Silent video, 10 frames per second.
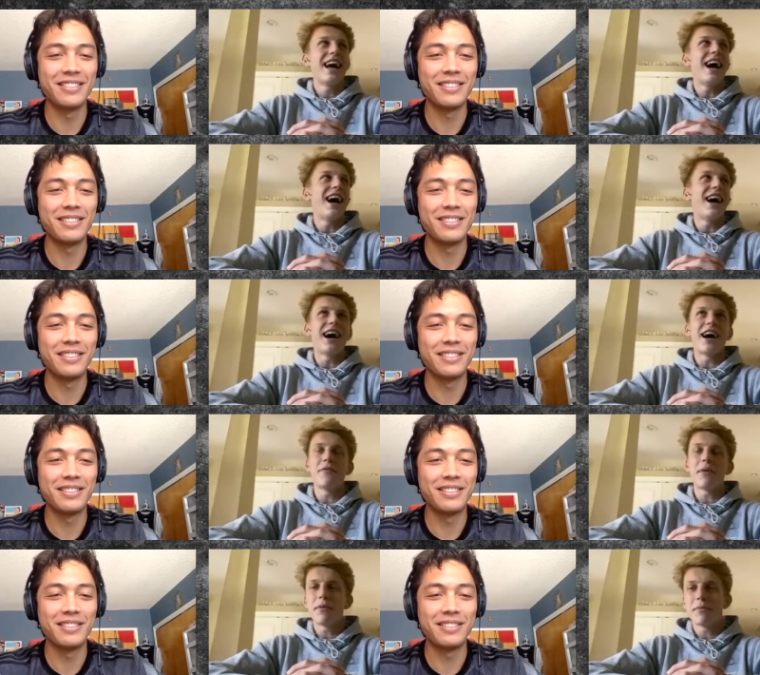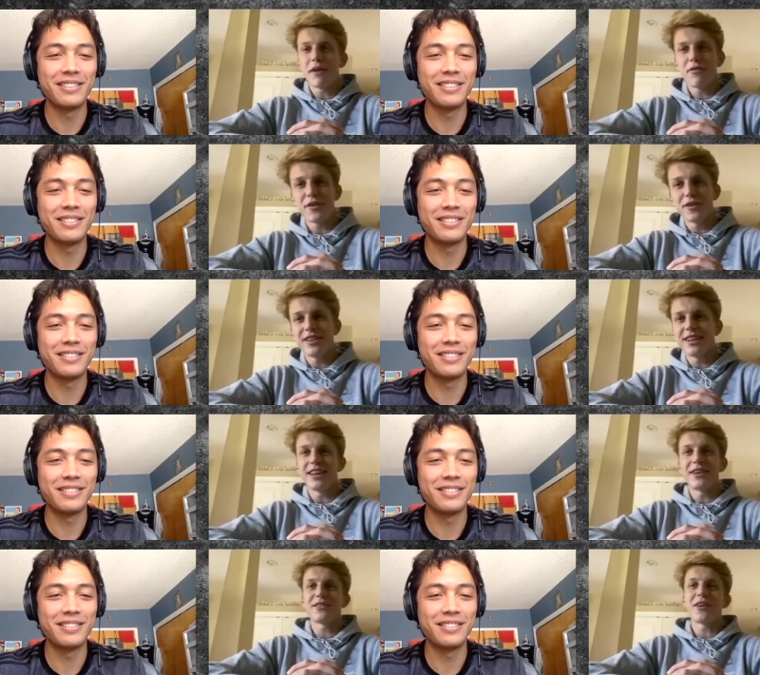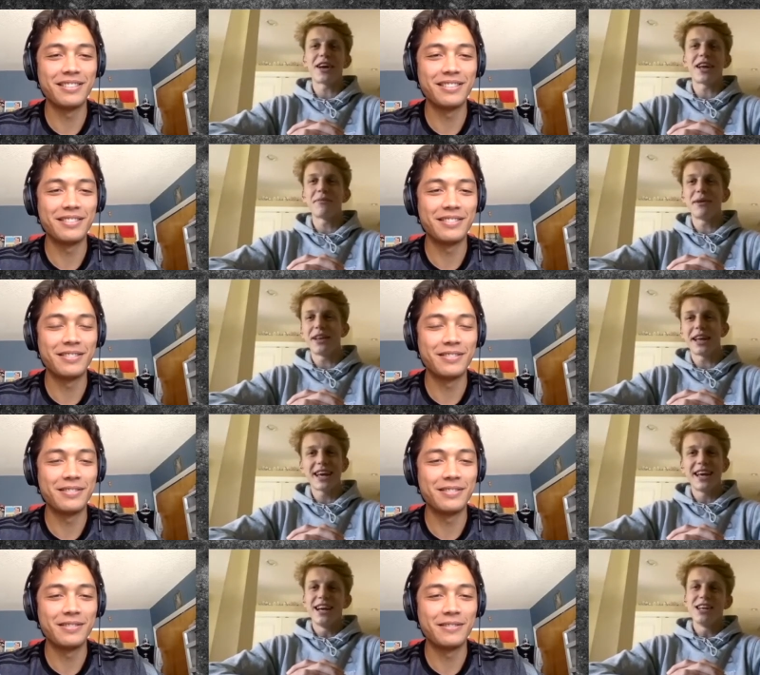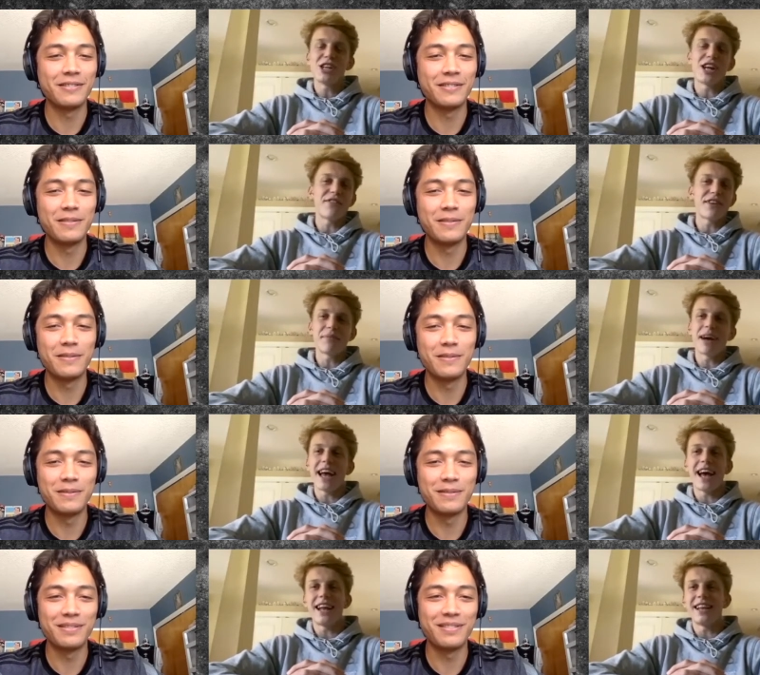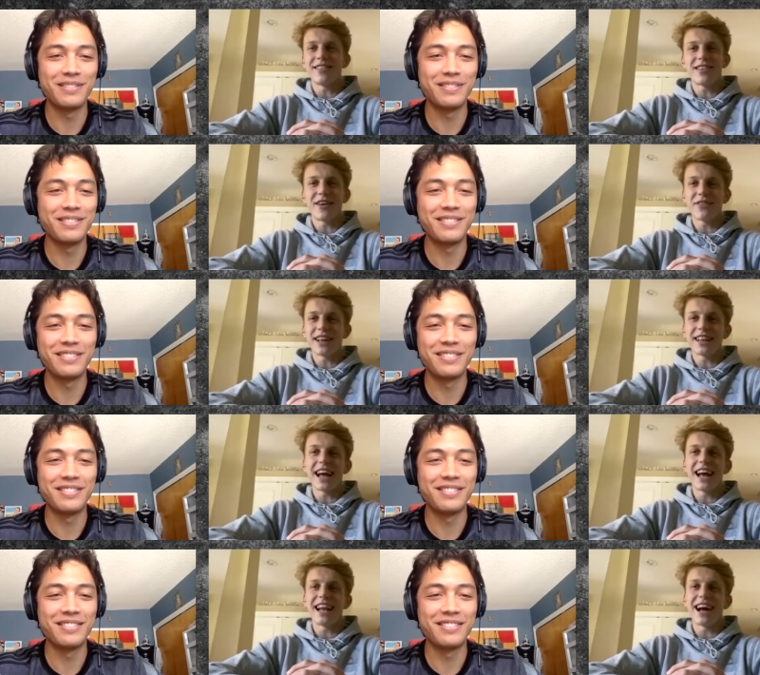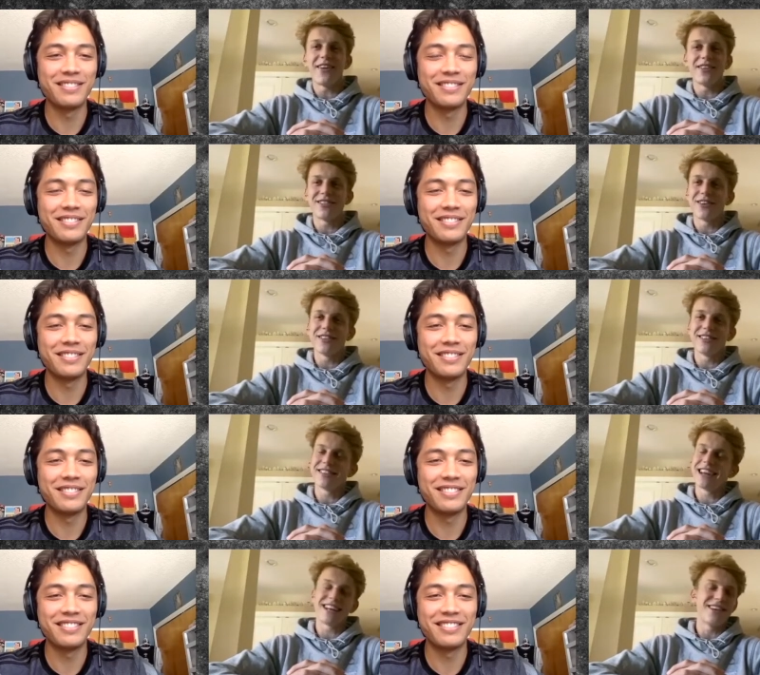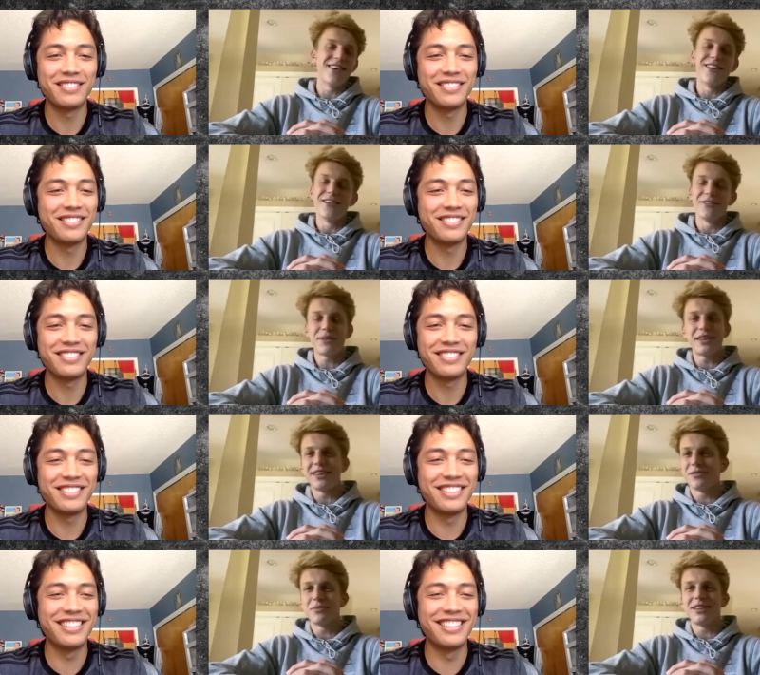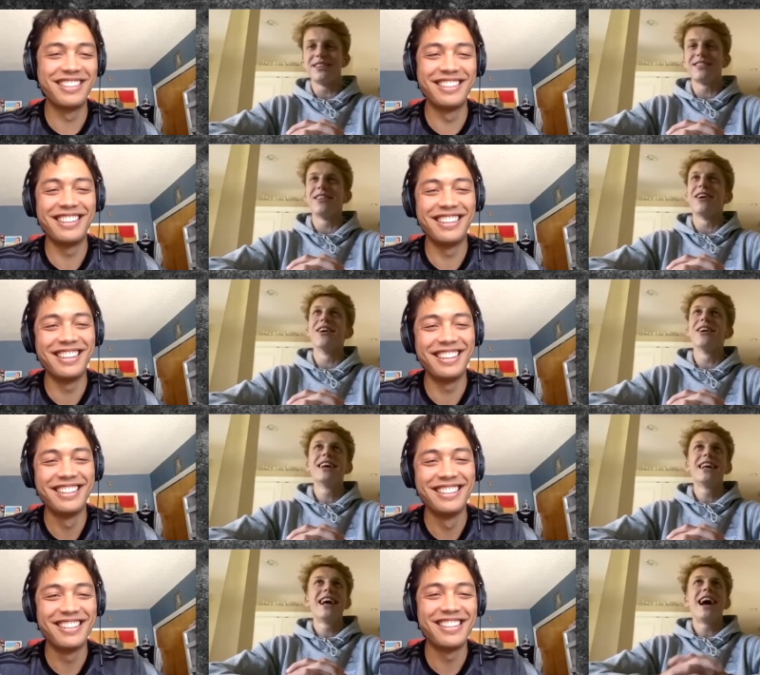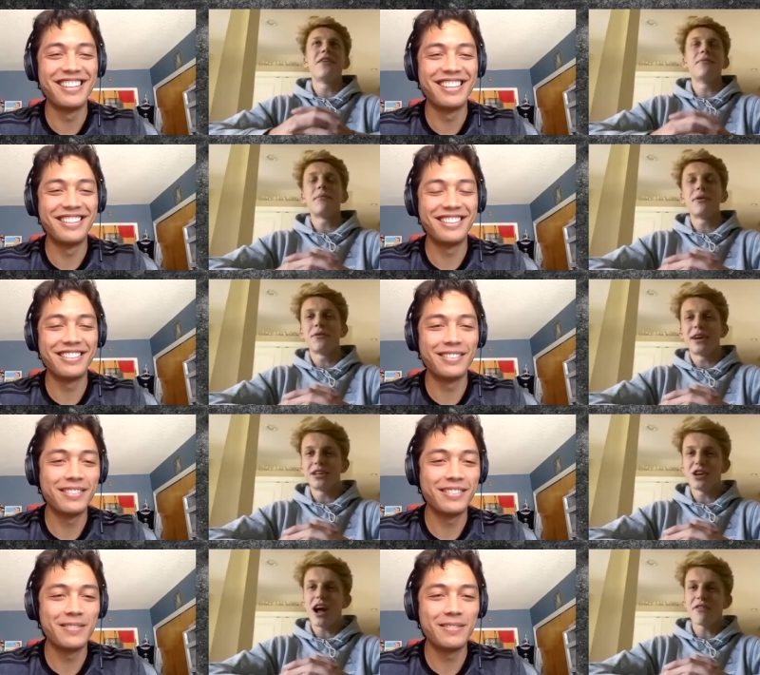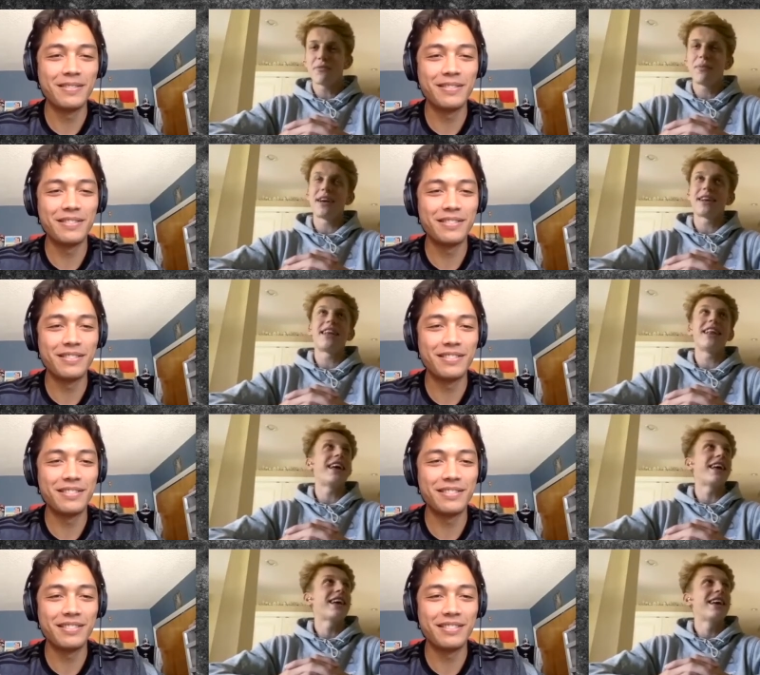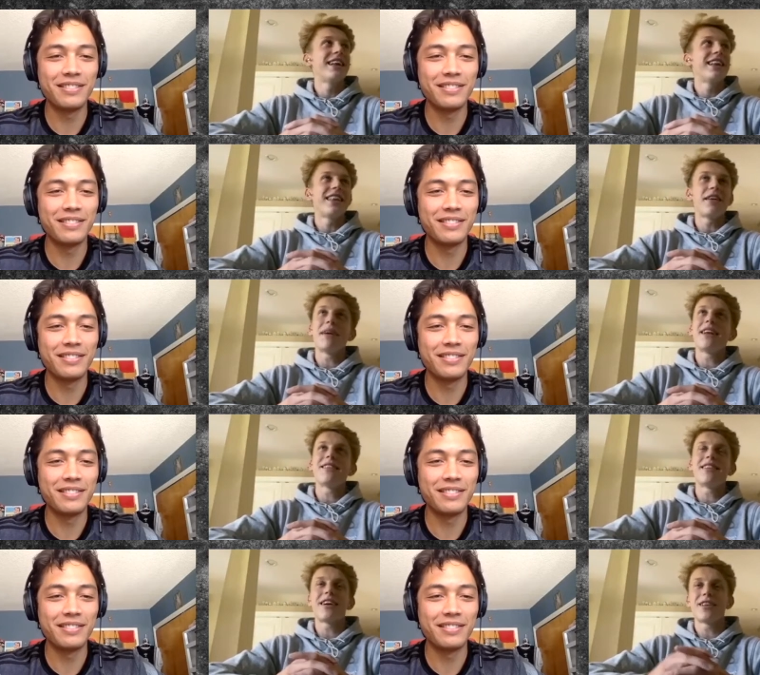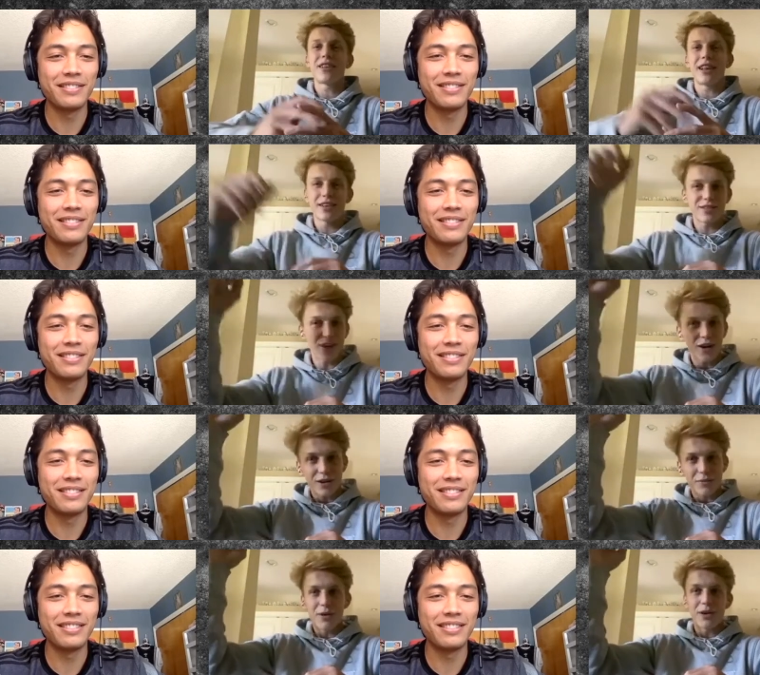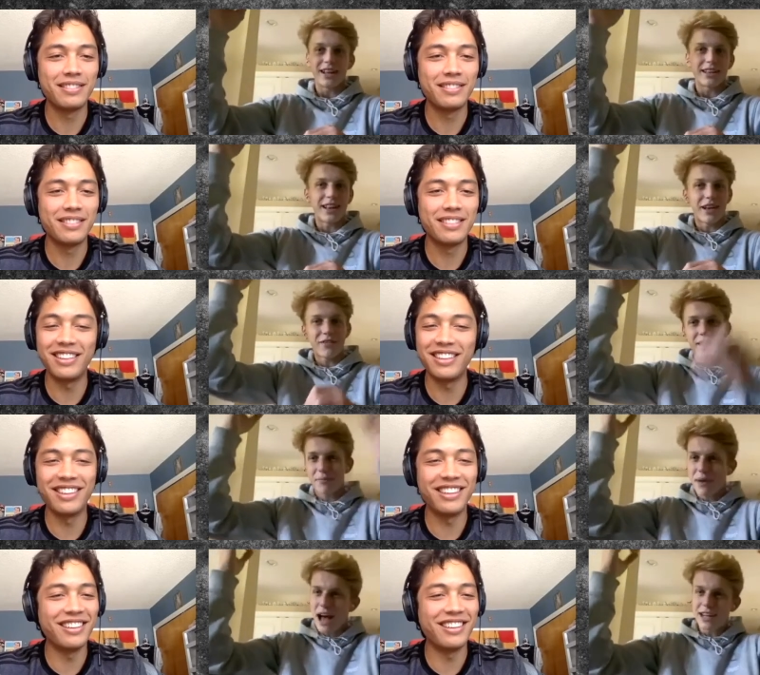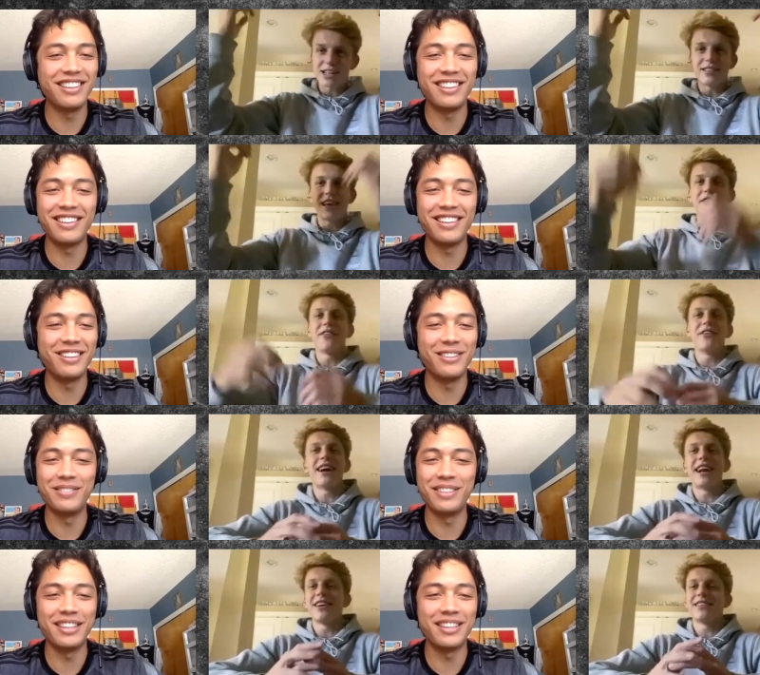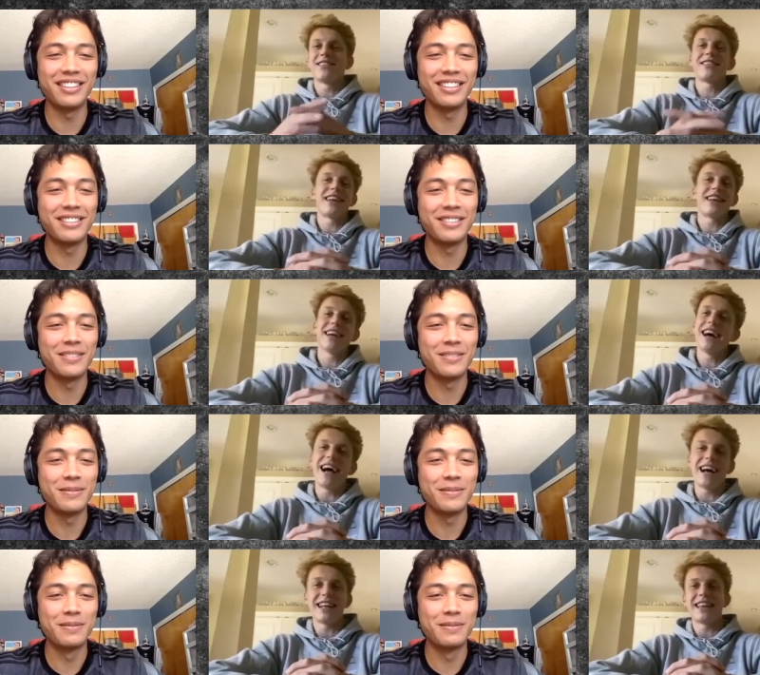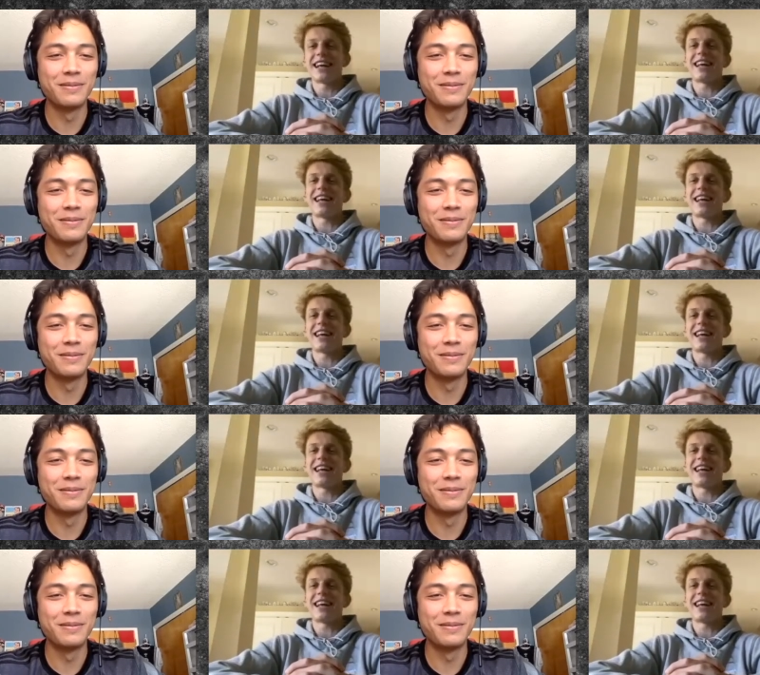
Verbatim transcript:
Speaker 1: uh, I remember my first year, they were talking about like shaving my head and stuff like that, and I was always just like, no, please, please, no. I remember one draft pick they like they made his hair look like a soccer ball. Like they left like patches oh, everywhere, oh. and I was just like, I that